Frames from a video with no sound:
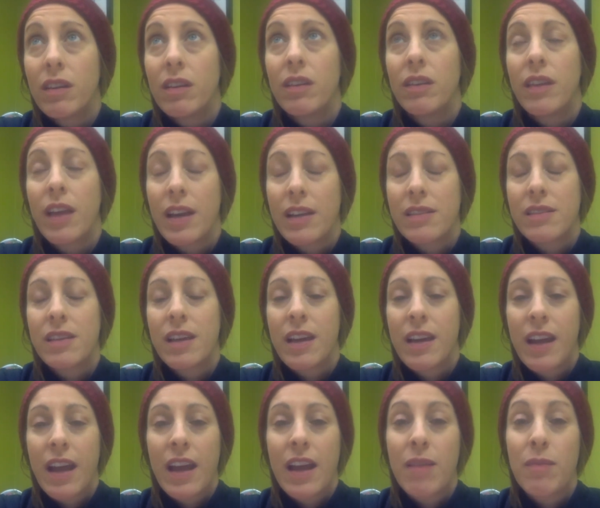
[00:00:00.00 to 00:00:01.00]
that
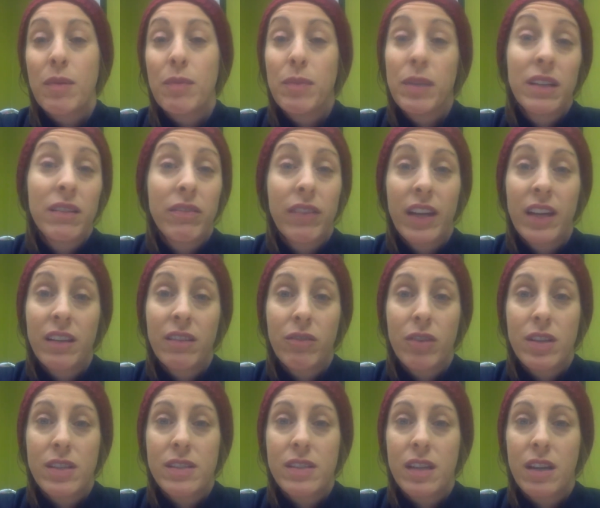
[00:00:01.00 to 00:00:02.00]
said, I am a big fan of
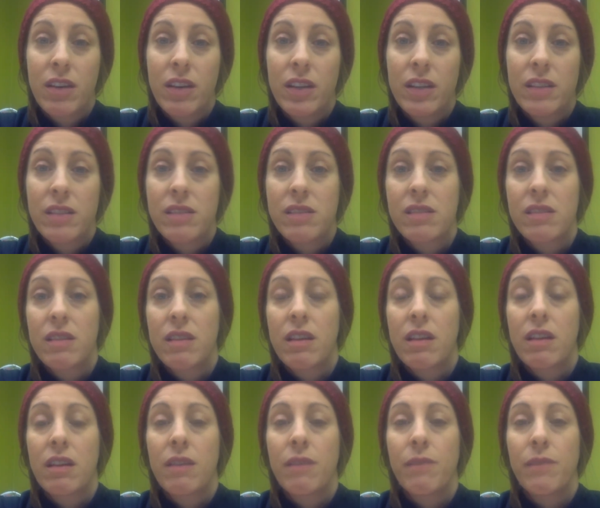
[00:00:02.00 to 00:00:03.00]
rest areas,
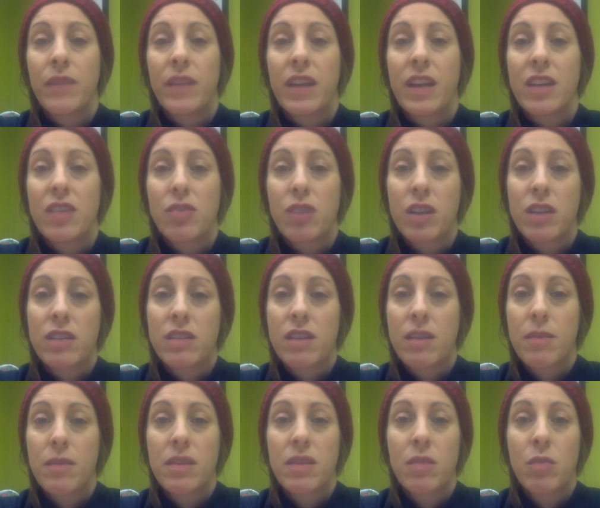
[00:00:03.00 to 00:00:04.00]
and I try to
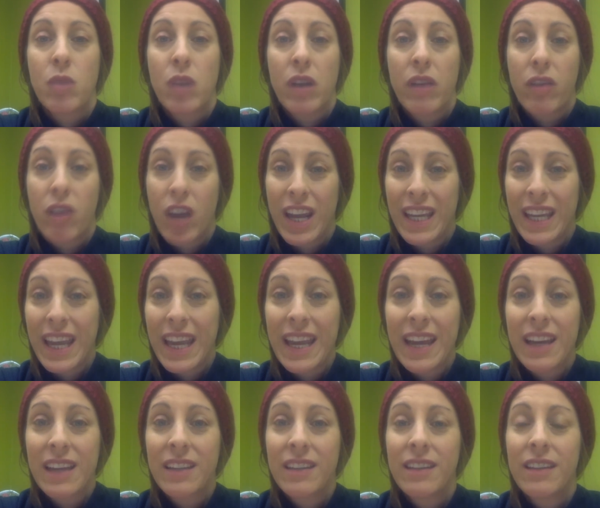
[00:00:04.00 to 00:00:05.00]
stop at them whenever I
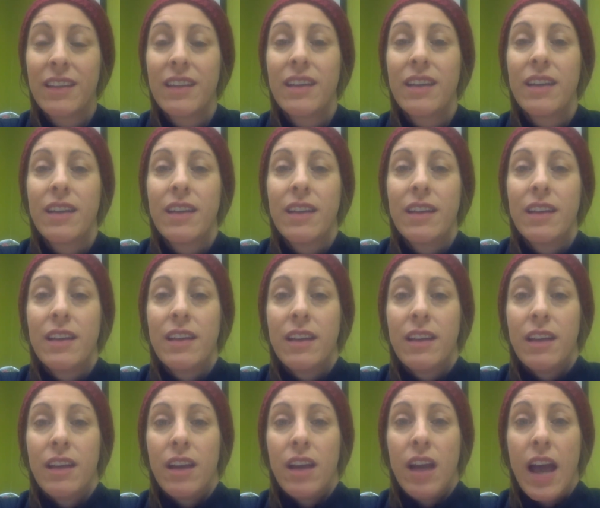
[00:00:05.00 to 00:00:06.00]
can.
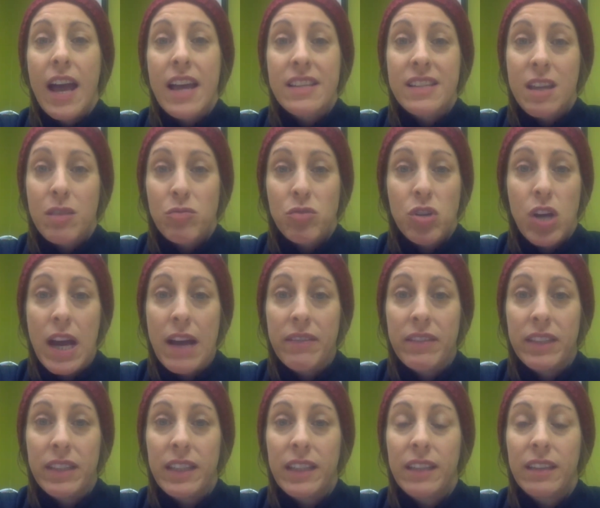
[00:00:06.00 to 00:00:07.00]
As I'm
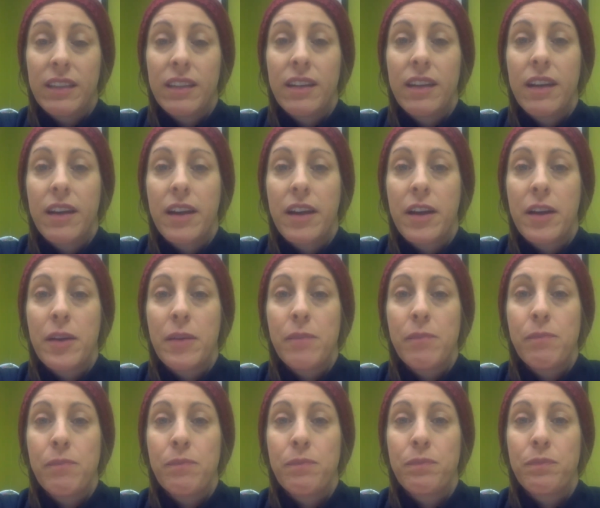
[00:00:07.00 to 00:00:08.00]
traveling,
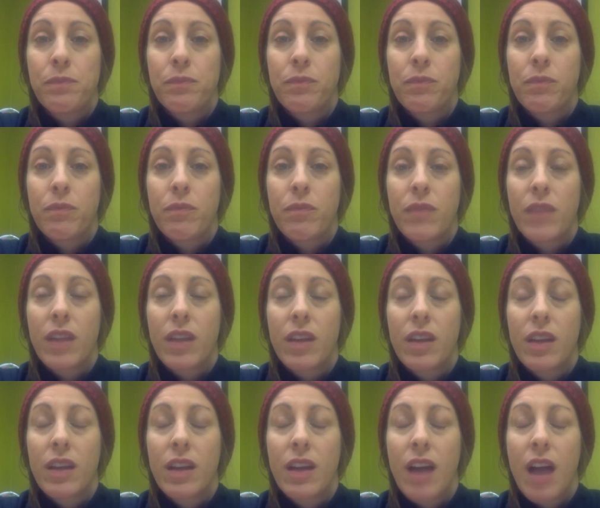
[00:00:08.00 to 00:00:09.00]

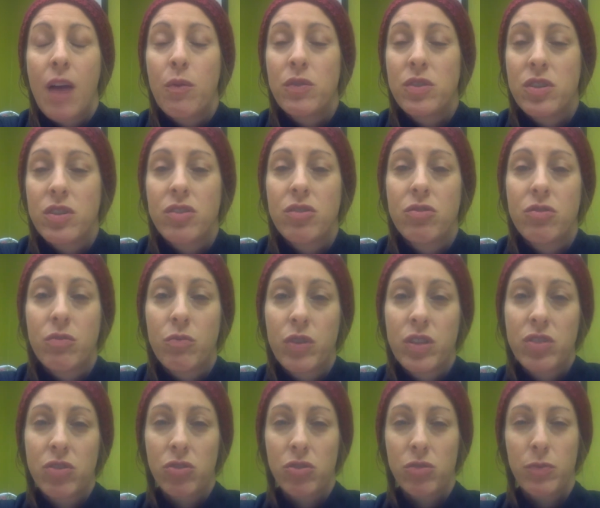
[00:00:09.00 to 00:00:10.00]
I would just do some
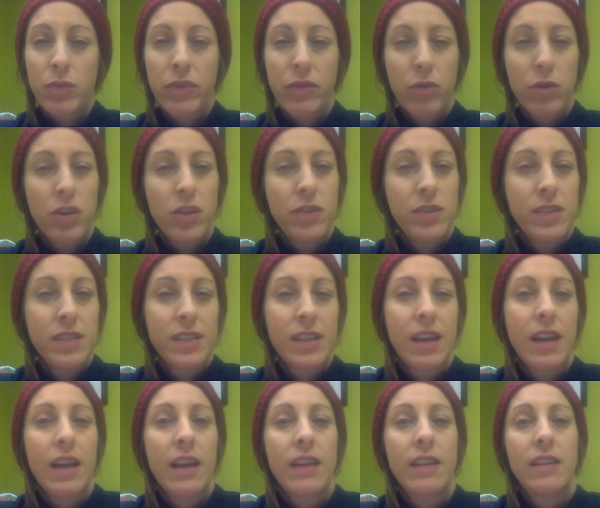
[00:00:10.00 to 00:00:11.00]
research before you
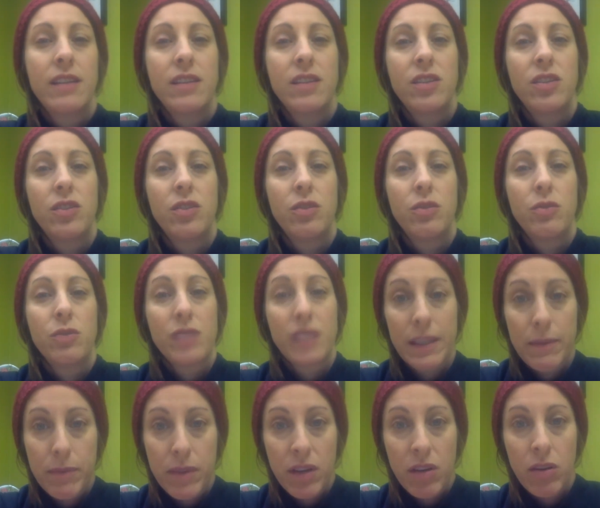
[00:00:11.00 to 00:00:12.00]
decide to
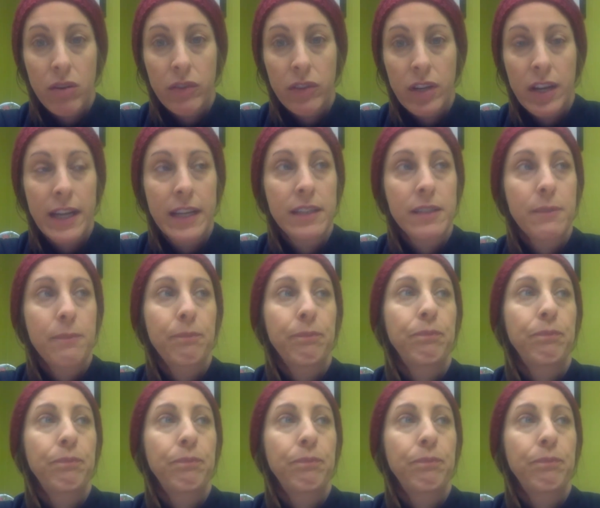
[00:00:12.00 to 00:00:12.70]
sleep there overnight.